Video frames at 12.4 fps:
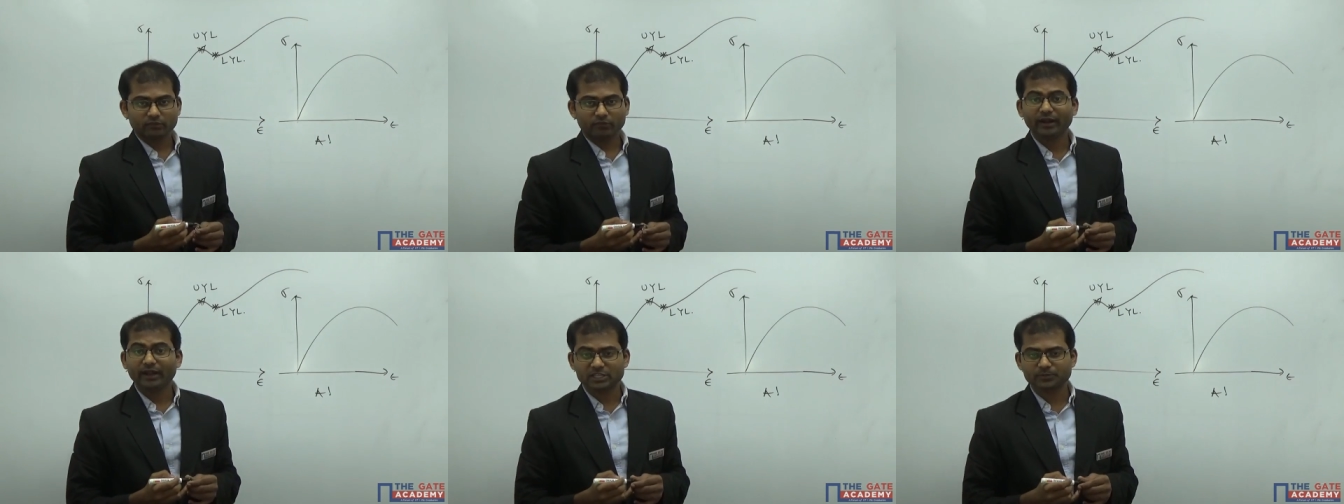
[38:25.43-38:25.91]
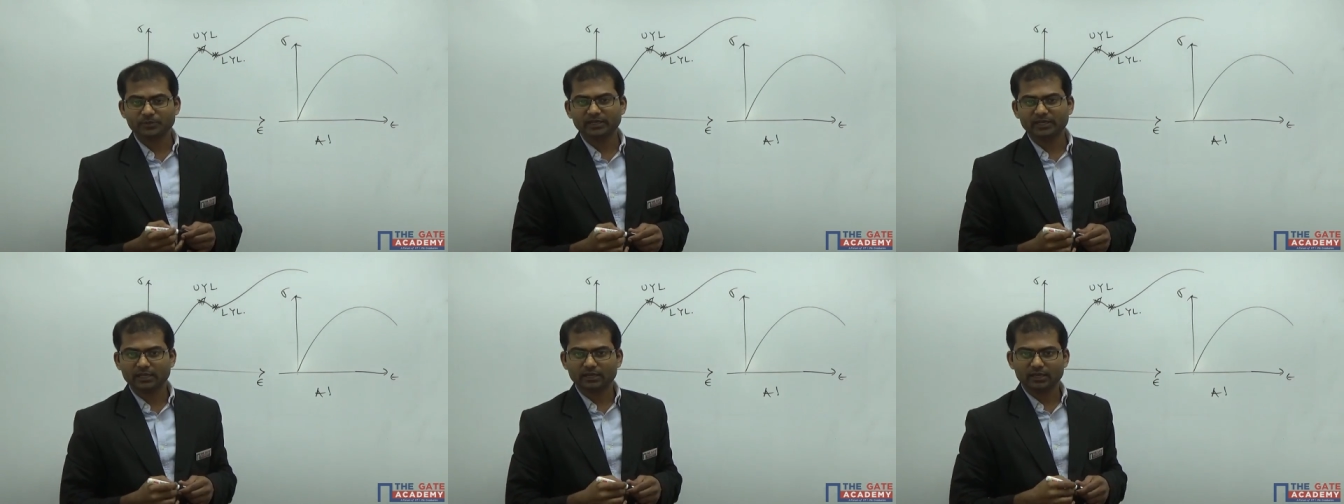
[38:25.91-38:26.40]
what has
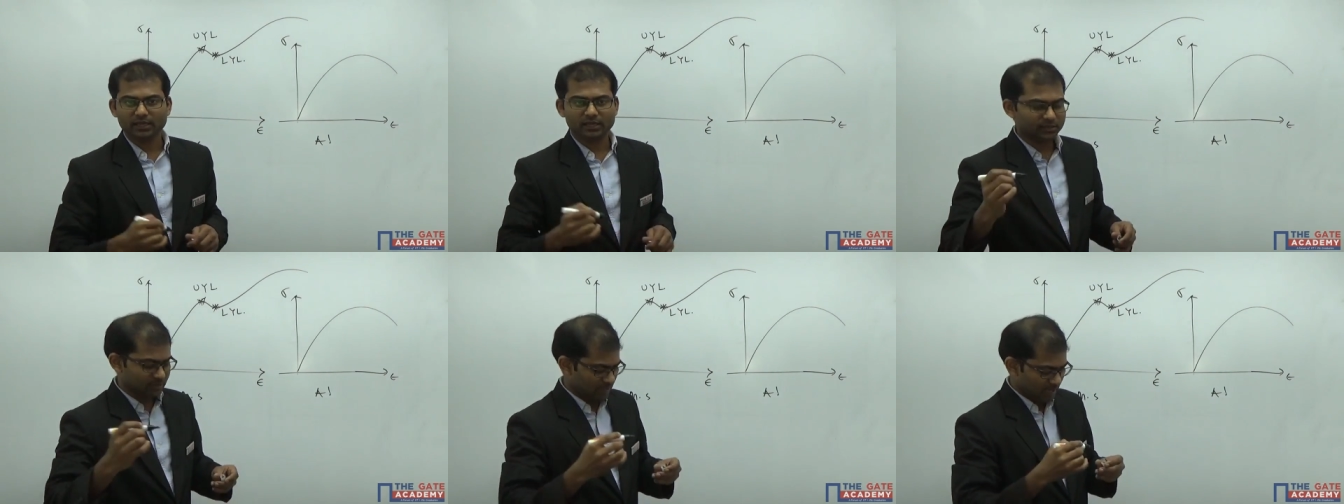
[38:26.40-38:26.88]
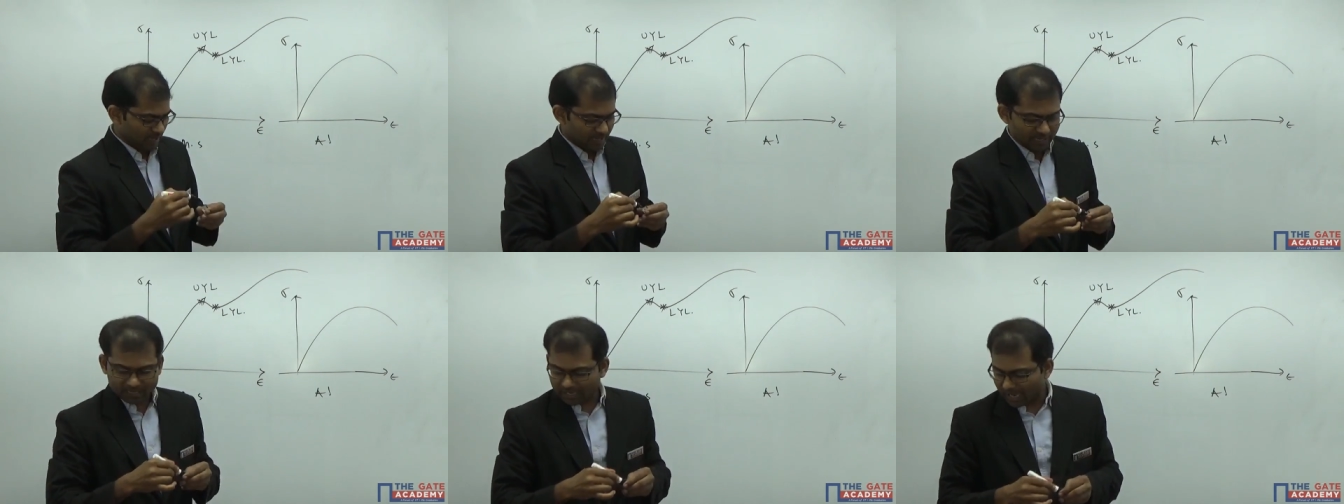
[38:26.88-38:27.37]
been done is
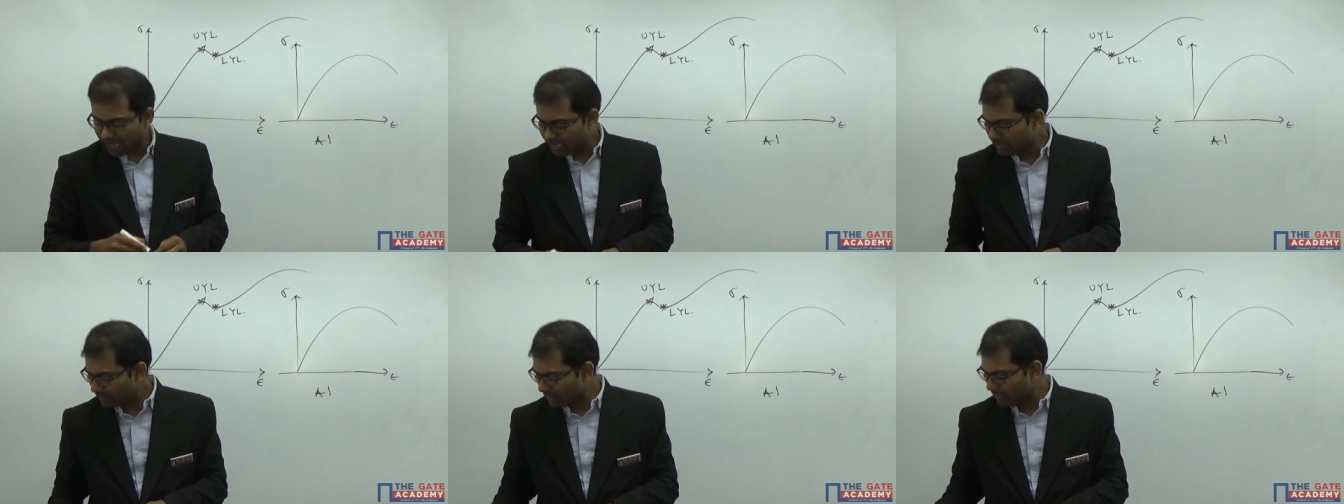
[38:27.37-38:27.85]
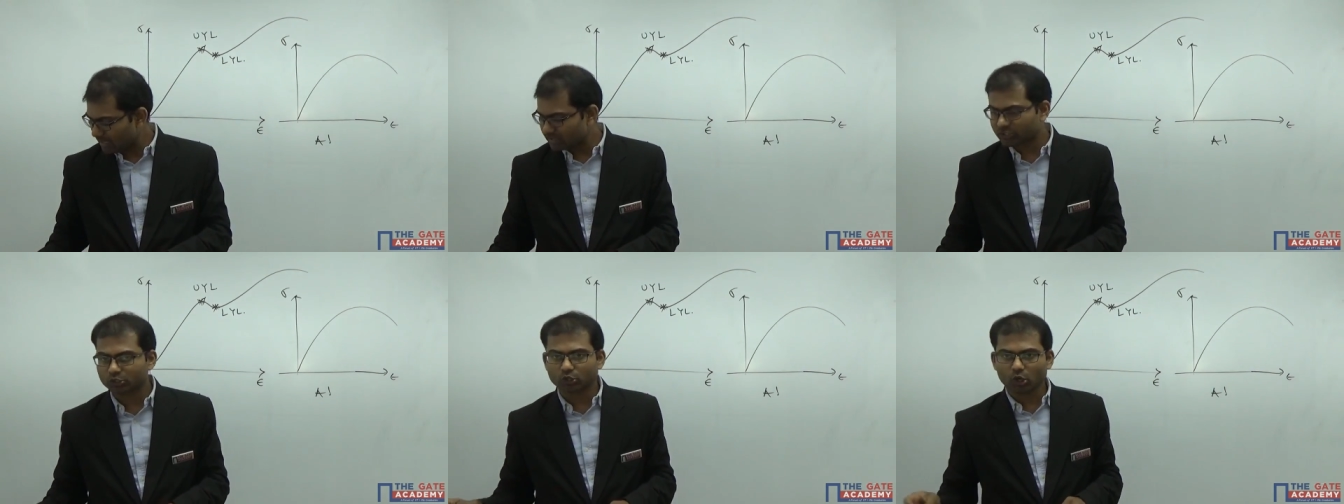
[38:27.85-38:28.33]
a line
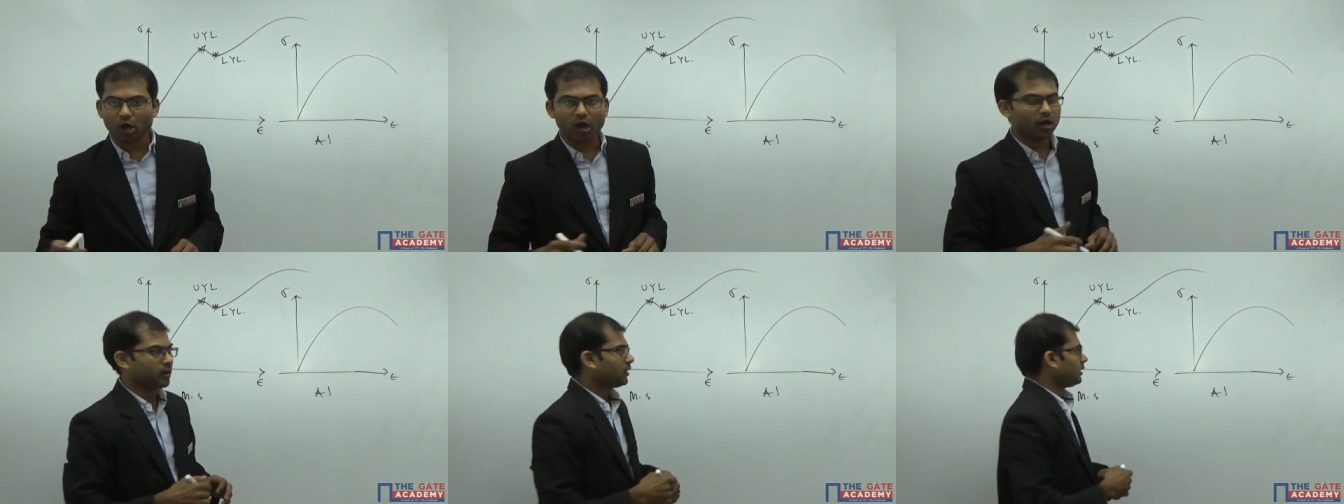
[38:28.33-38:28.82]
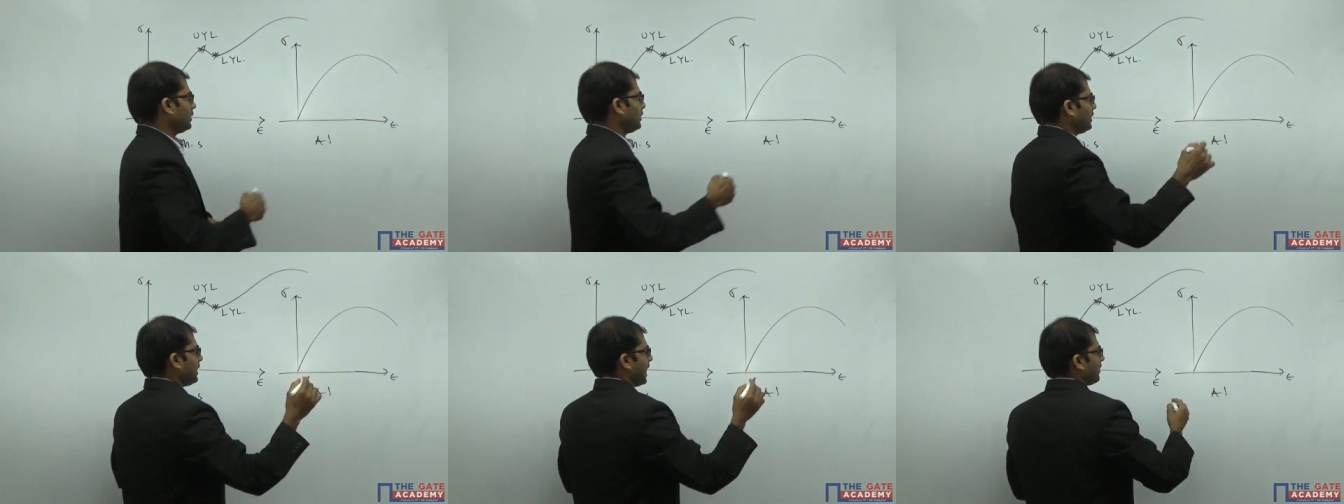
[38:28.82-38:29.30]
is drawn
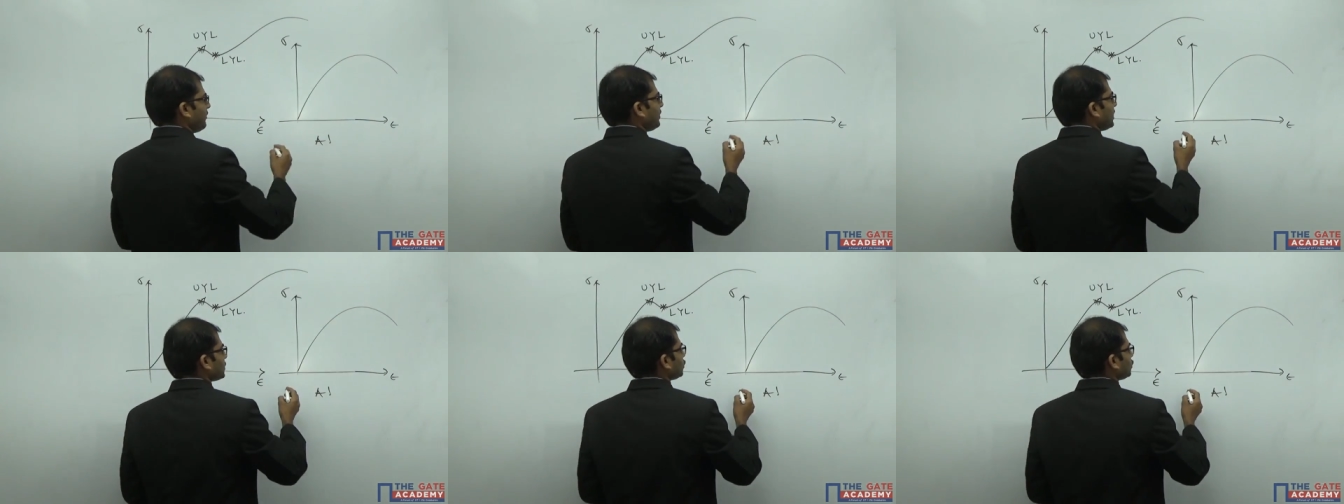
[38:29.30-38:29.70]
having a